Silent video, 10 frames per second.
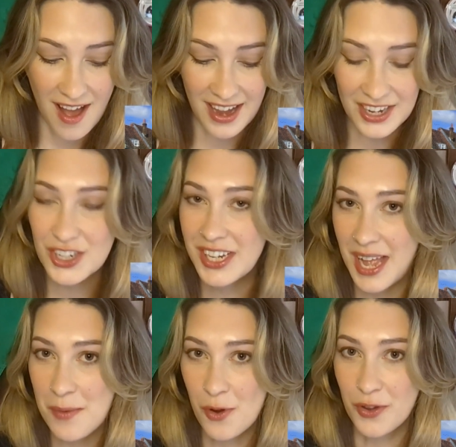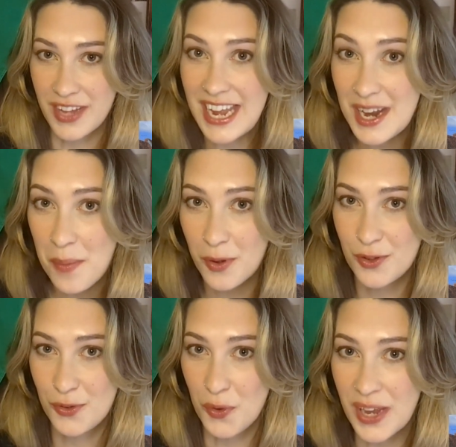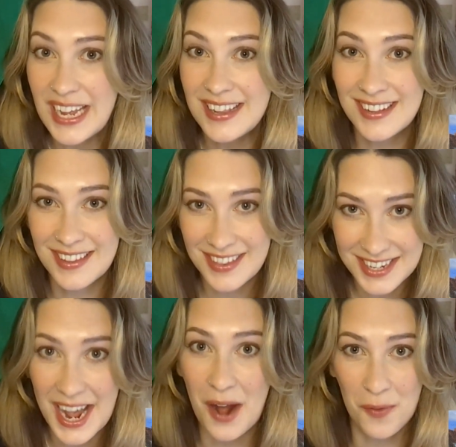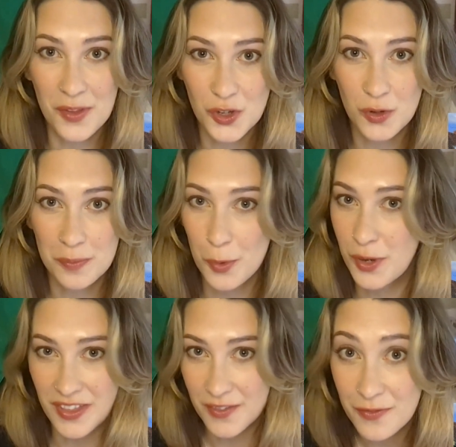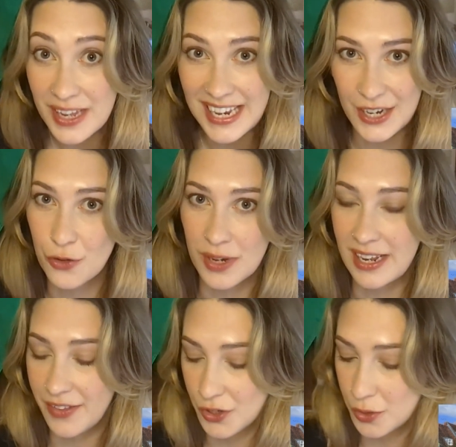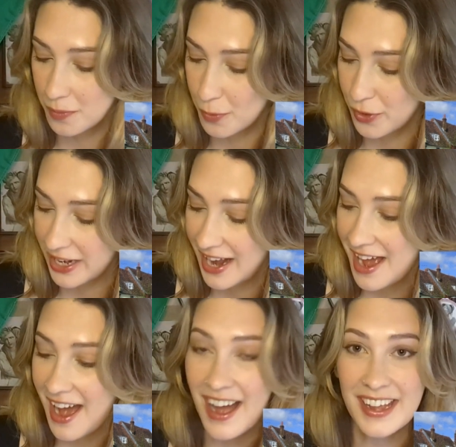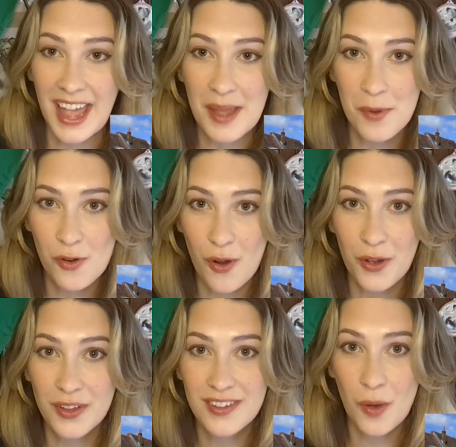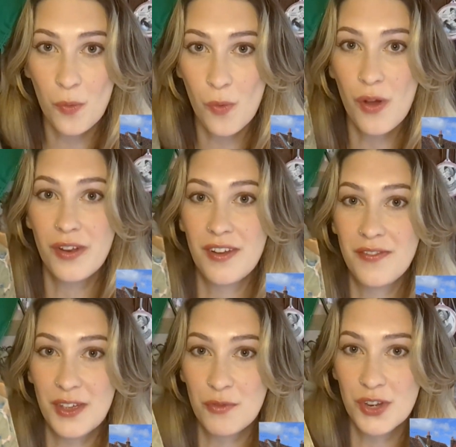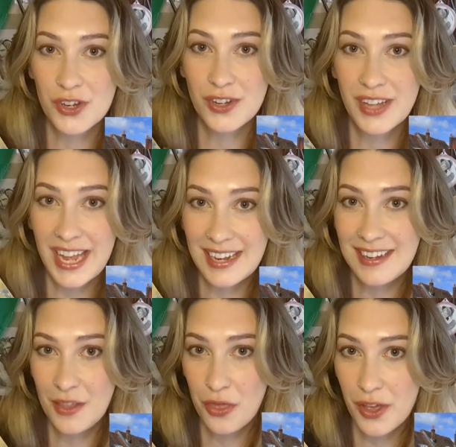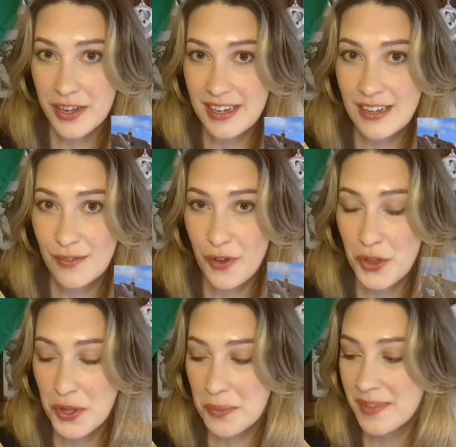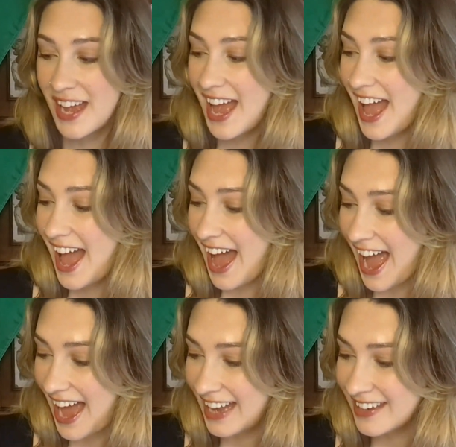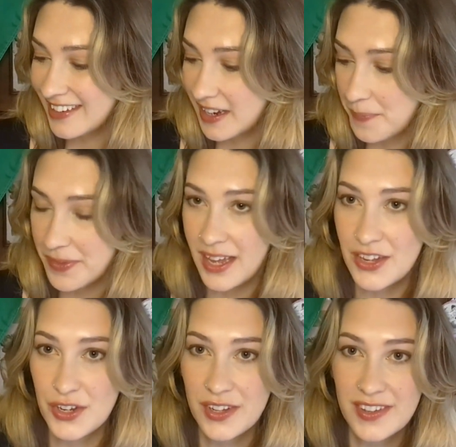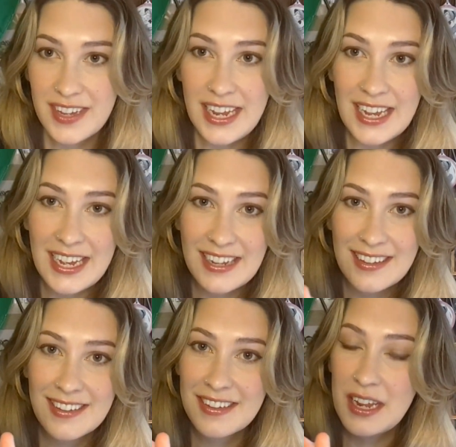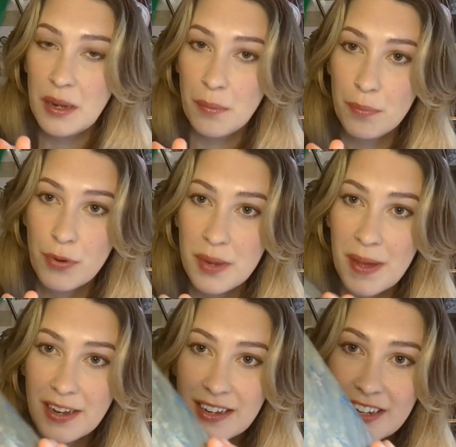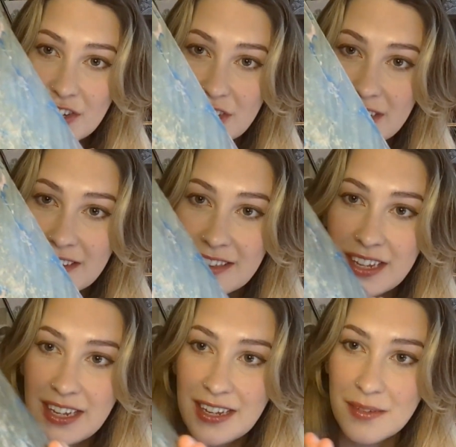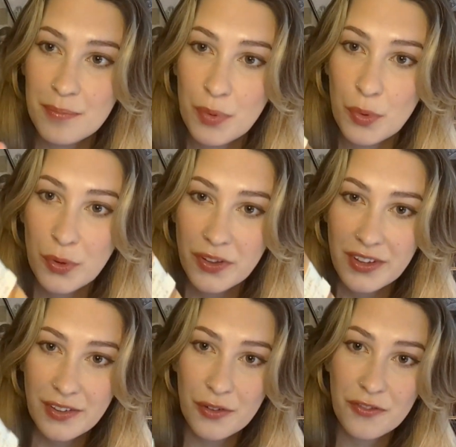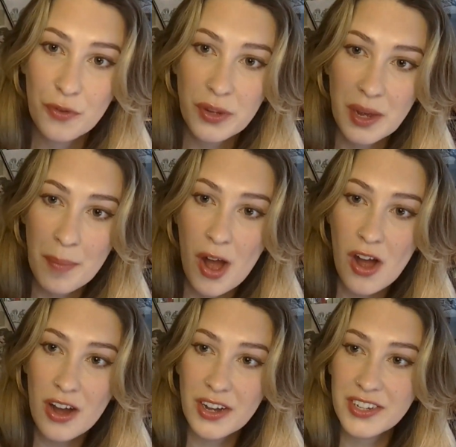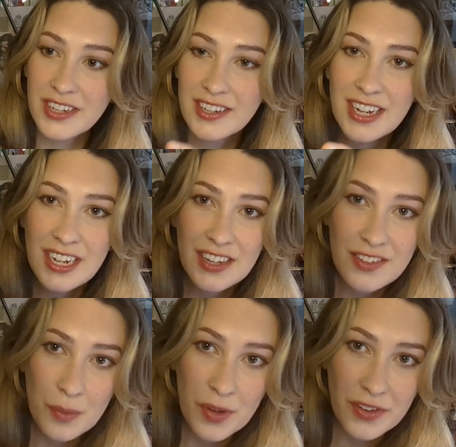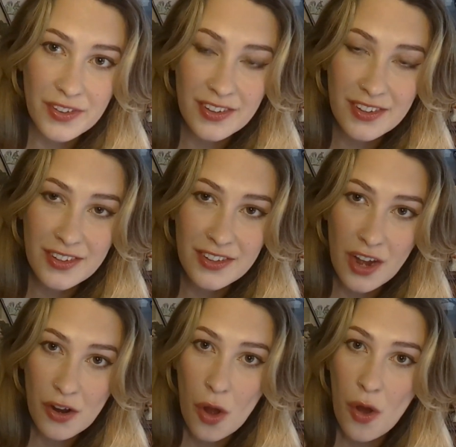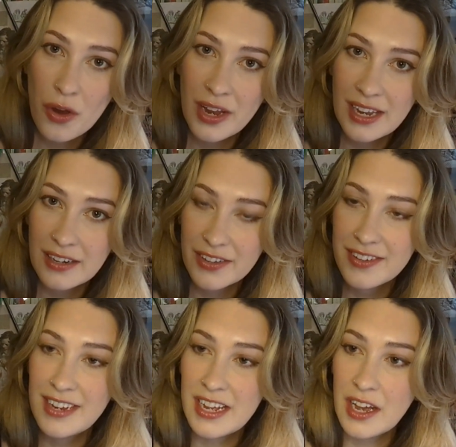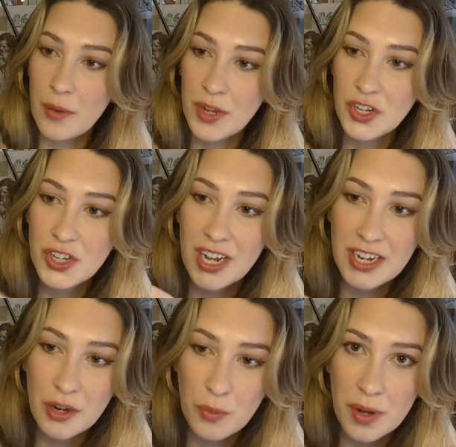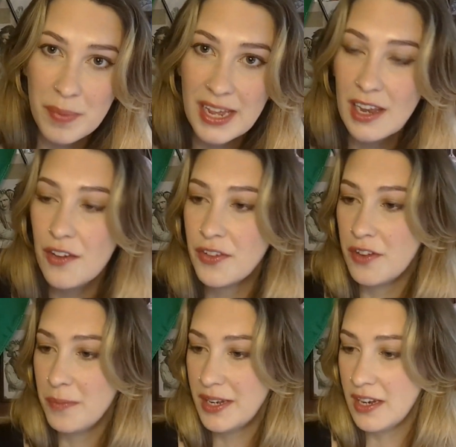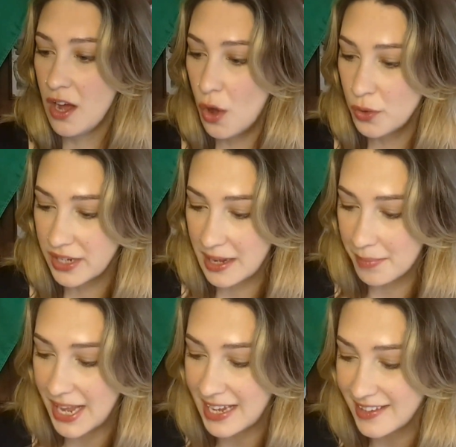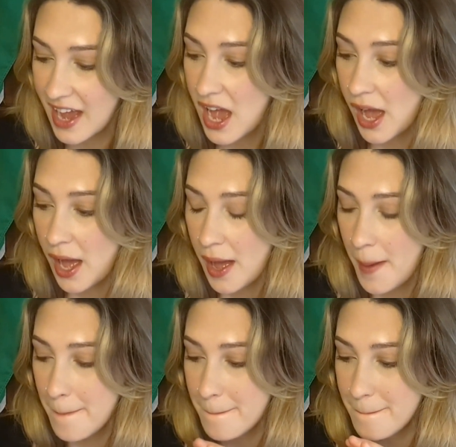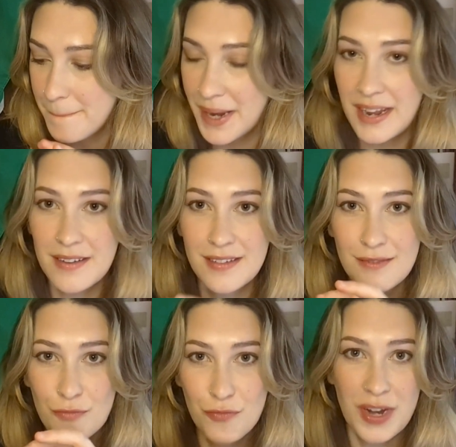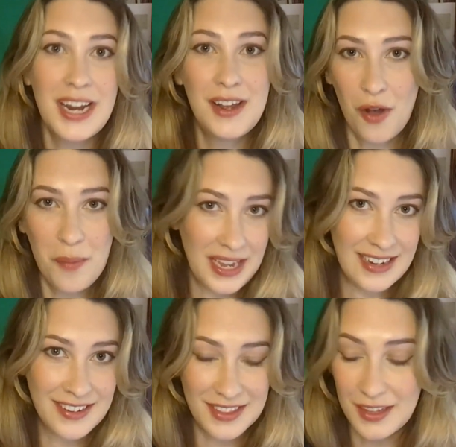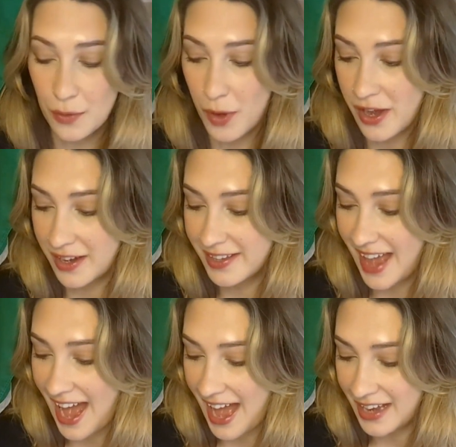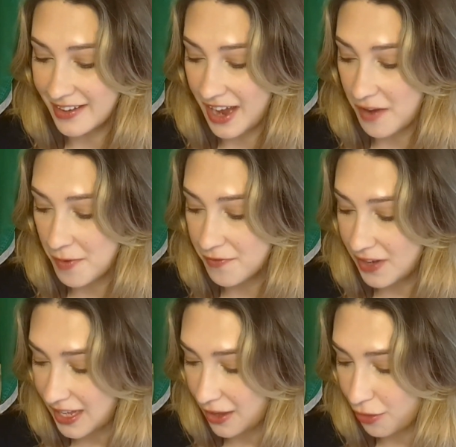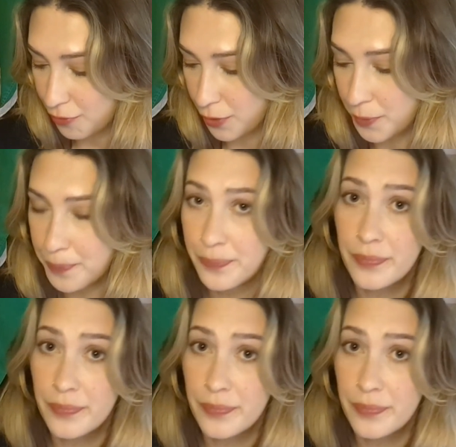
I actually came across, in a bookstore, in the town that she was born in, the village really that born in, I came across one of the original 1830s volumes. And as you can see, it's in pretty bad condition. The boards are sort of falling apart and someone's stuck on a little sticker, which I don't want to peel off, so I've been holding it in place. But it really got me into these works, and I've been flicking through.